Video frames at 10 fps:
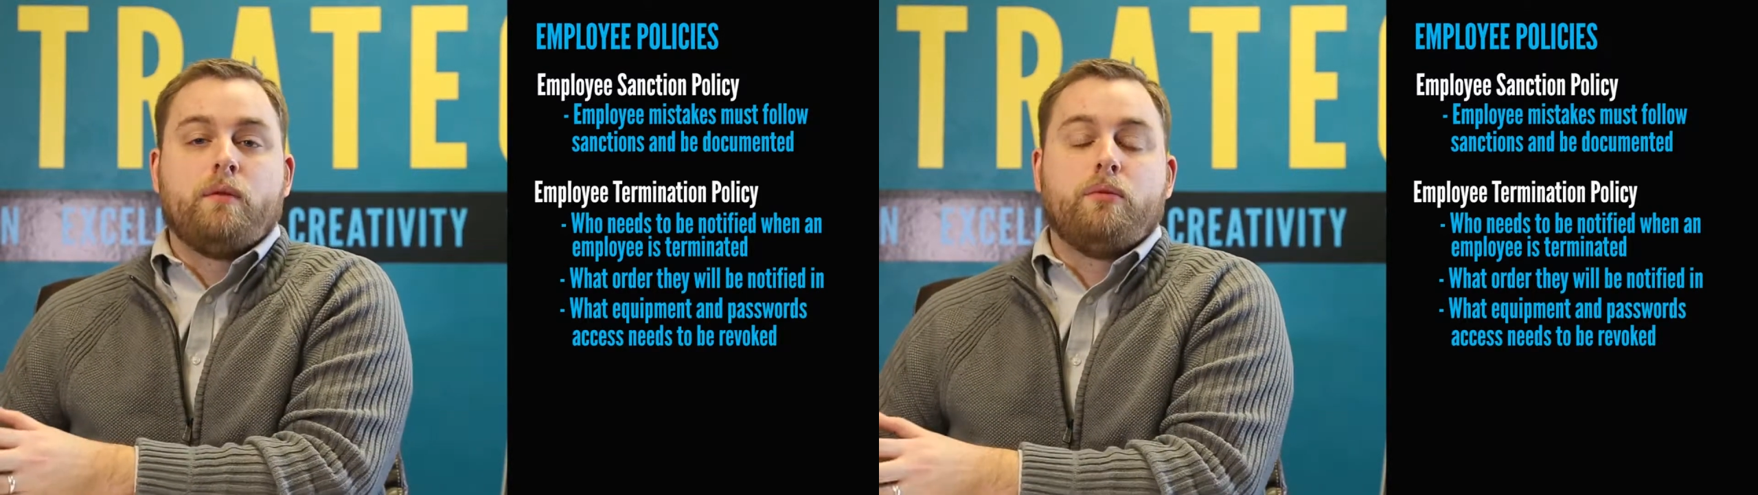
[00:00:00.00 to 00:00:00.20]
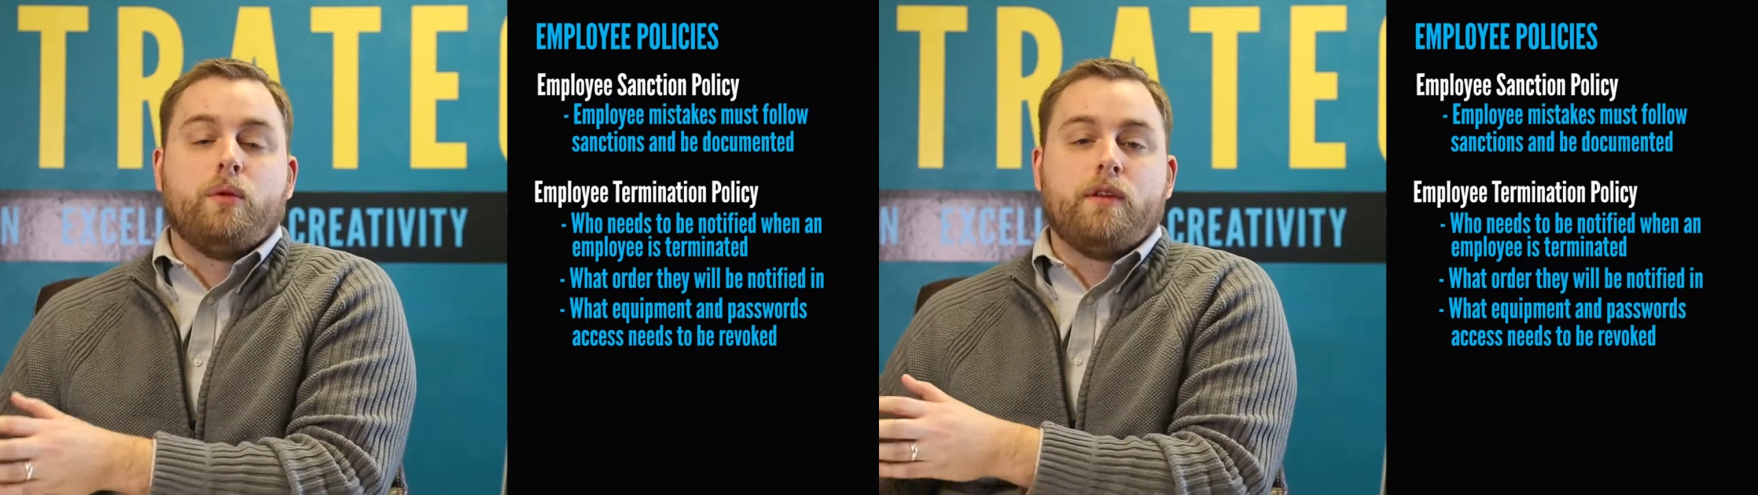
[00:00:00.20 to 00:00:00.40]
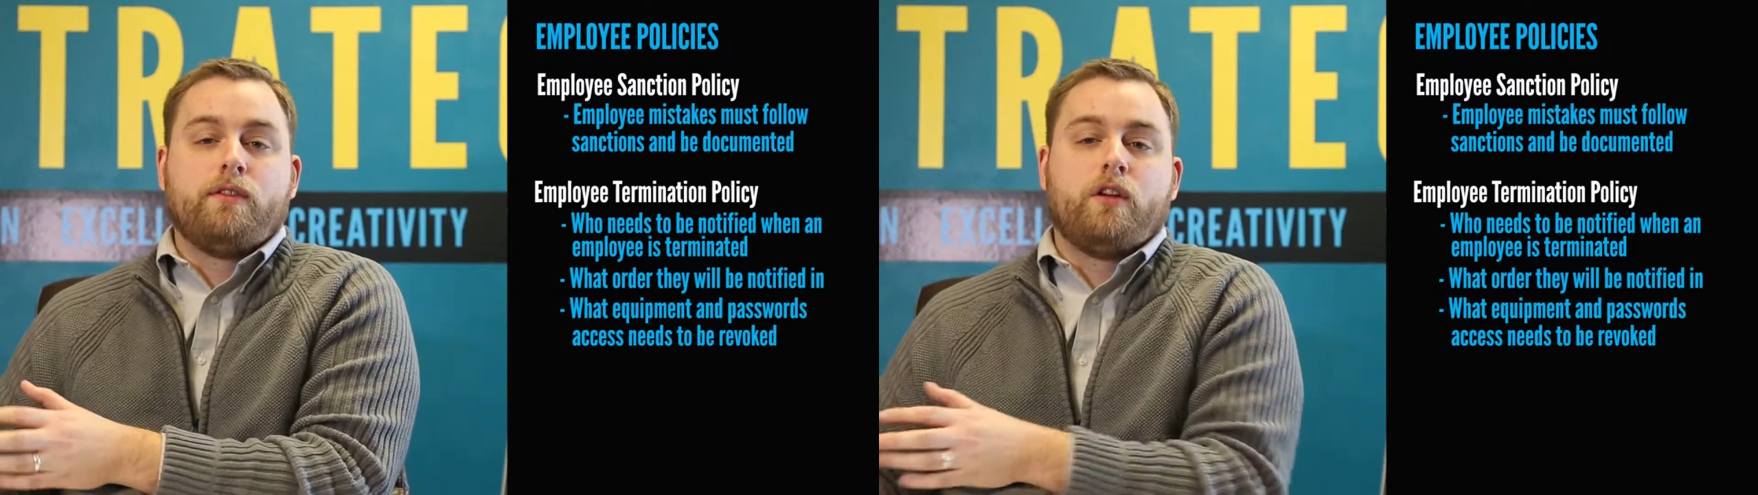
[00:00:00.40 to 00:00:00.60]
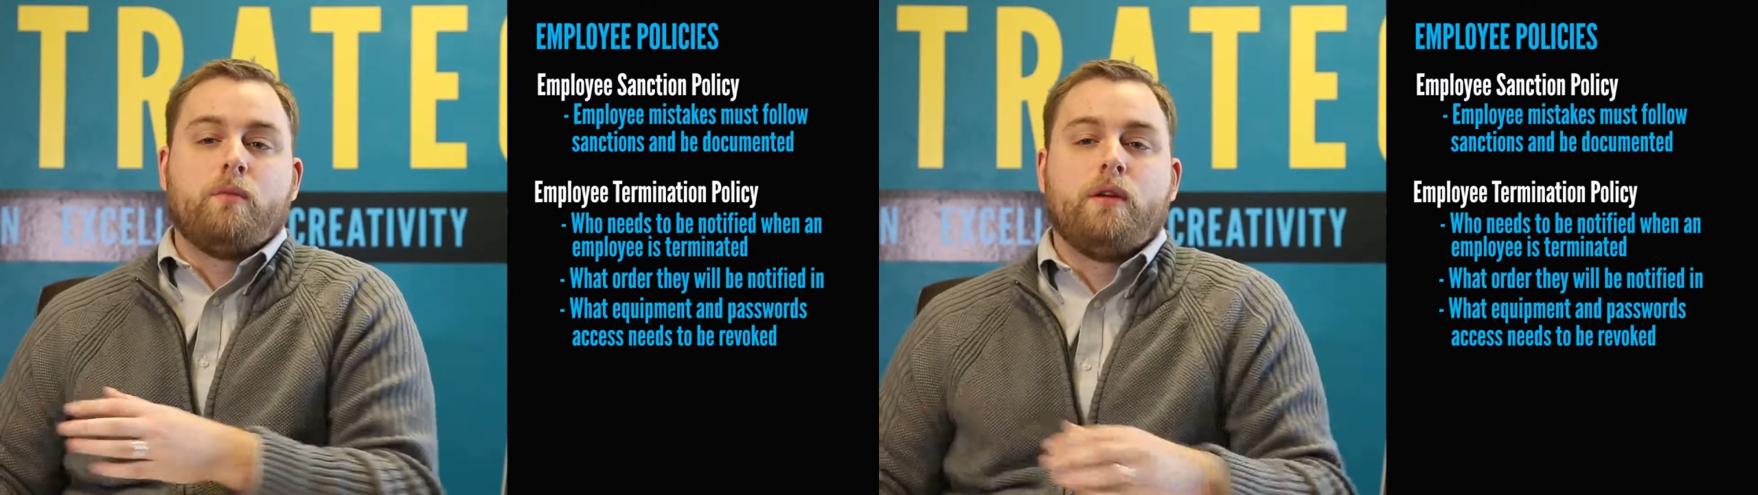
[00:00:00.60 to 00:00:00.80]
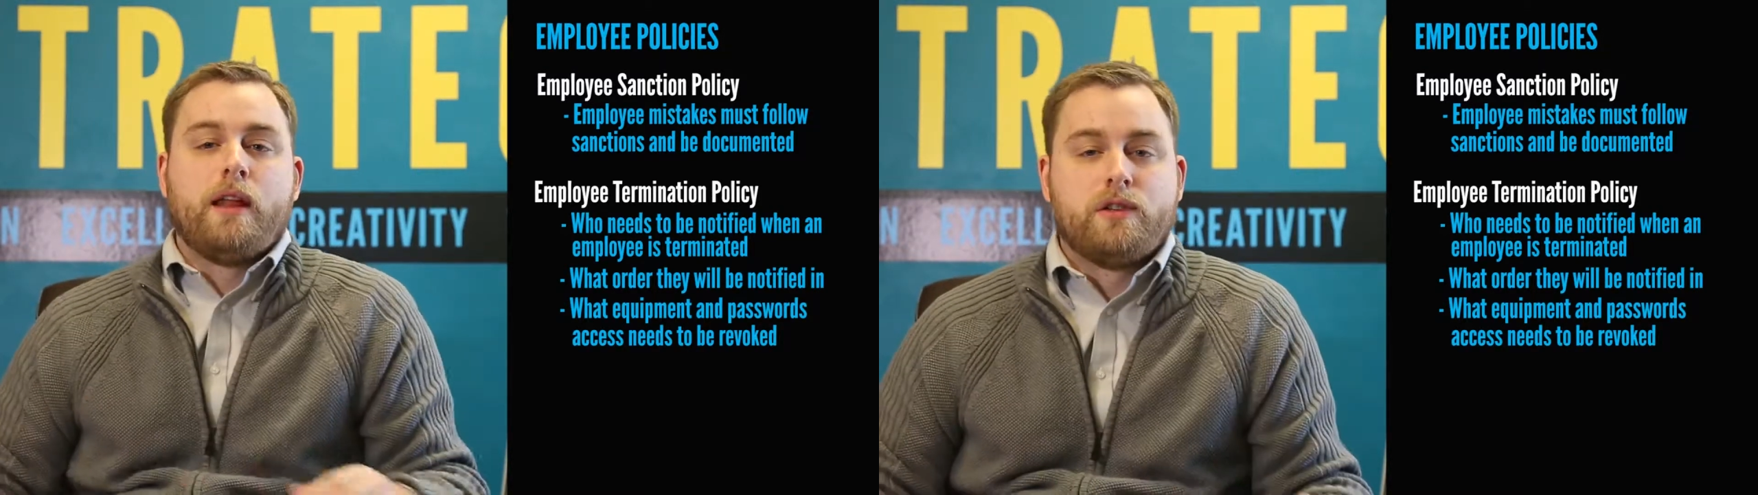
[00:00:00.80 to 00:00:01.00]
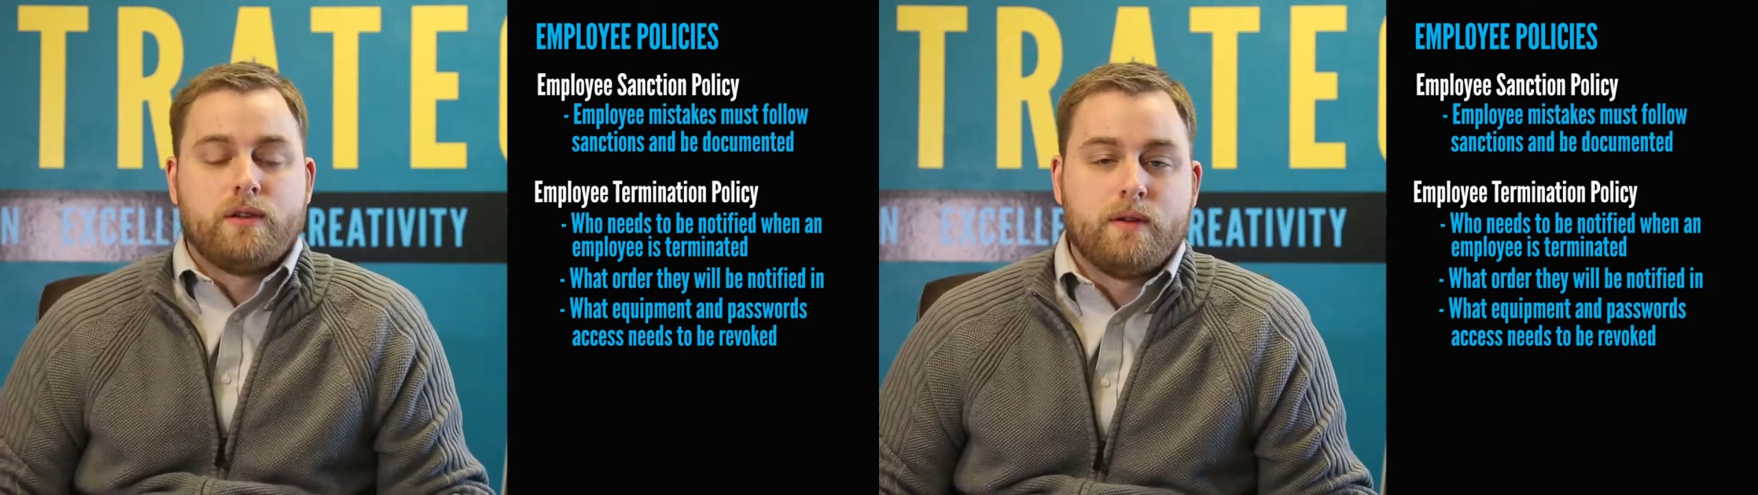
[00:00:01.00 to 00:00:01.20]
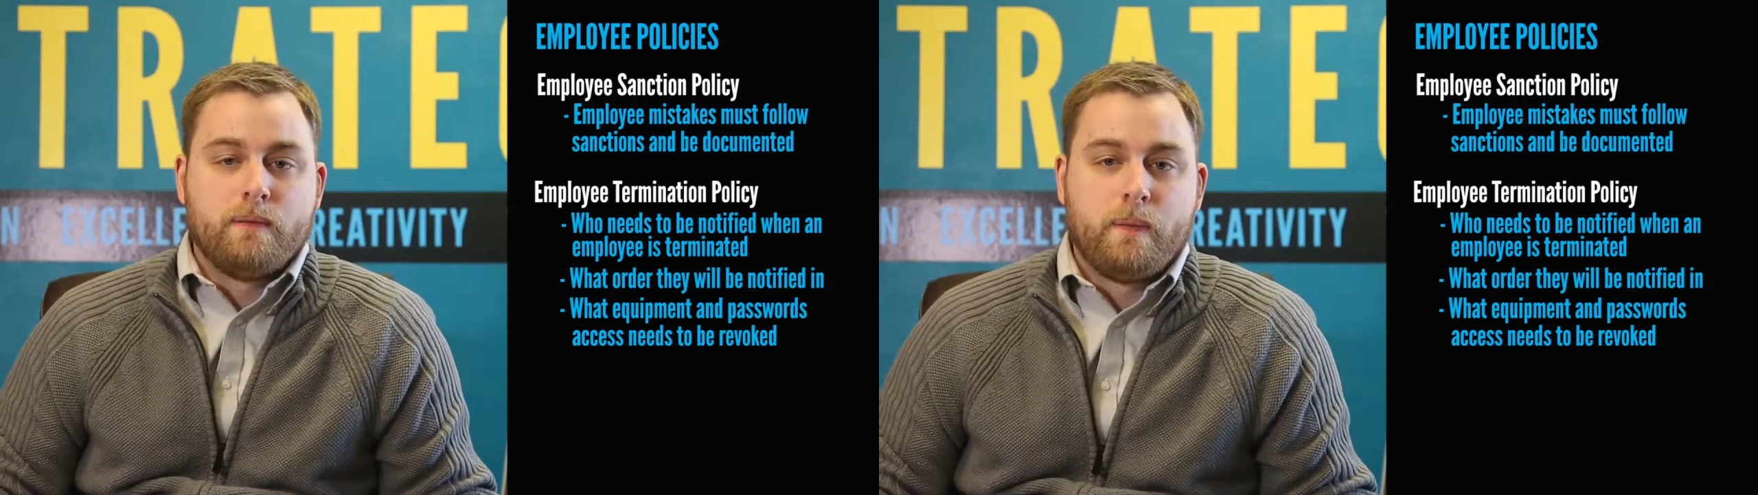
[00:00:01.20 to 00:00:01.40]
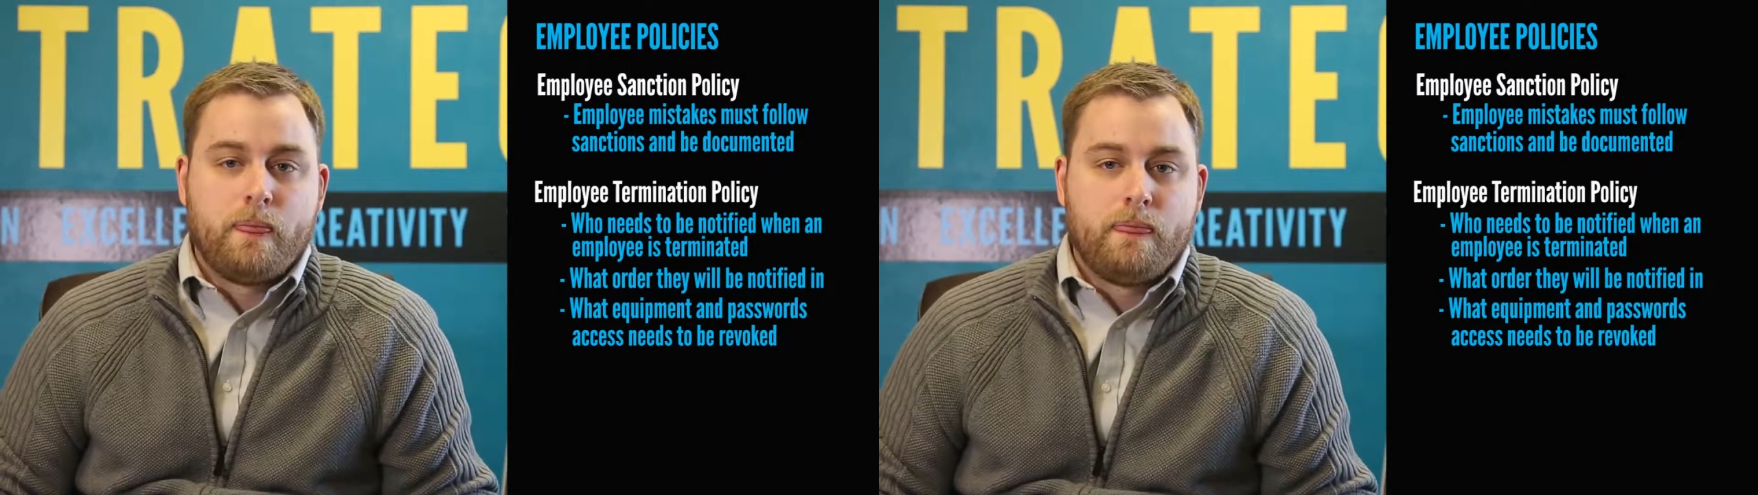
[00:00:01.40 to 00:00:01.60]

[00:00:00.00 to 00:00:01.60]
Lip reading: employee's termination.